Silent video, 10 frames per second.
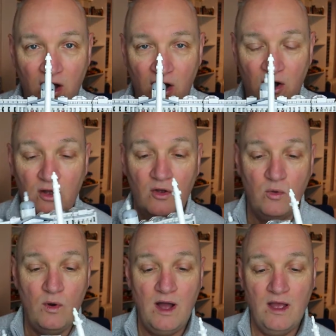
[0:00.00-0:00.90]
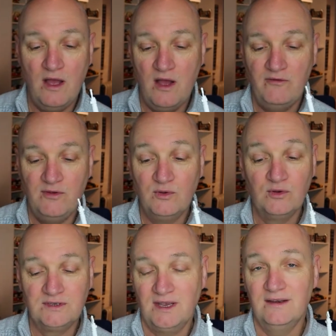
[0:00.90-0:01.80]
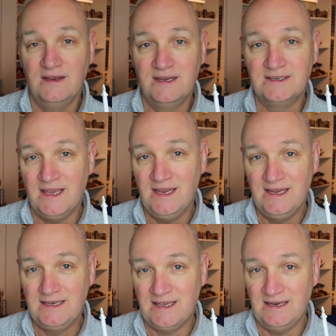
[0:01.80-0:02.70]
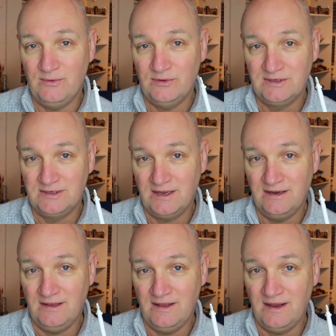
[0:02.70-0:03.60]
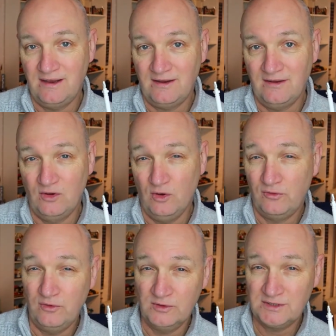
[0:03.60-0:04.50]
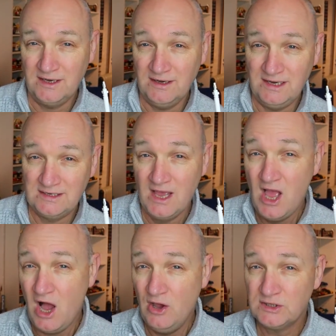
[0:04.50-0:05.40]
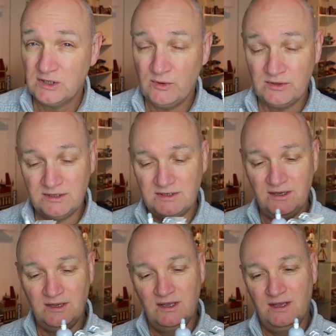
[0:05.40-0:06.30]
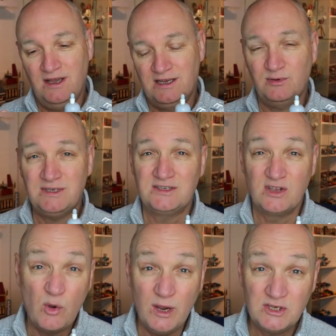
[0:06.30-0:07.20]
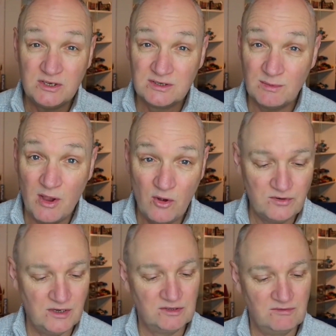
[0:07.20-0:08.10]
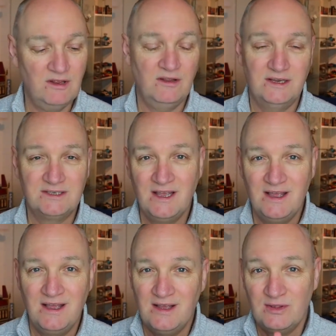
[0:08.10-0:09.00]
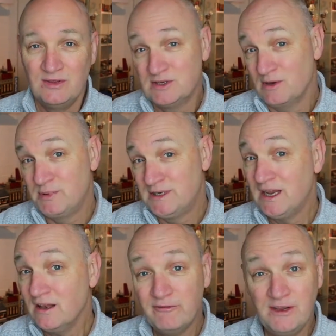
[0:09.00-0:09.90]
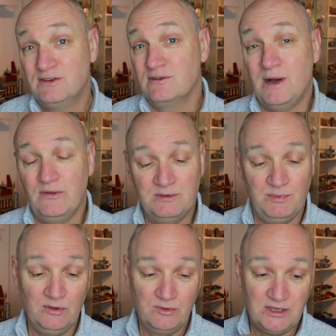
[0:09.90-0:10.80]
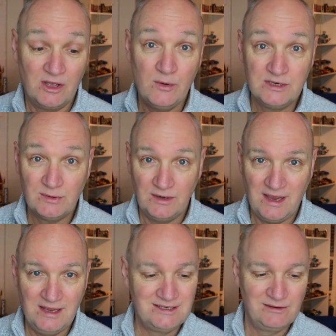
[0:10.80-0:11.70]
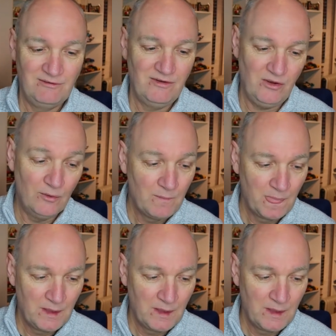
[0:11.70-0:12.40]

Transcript: are quite a few good techniques in it, and I wanted to kind of like go through those techniques. I also wanted to, I suppose, ask a question to my audience really. Is there's a particular feature about this build which I'll go into when I get into the review.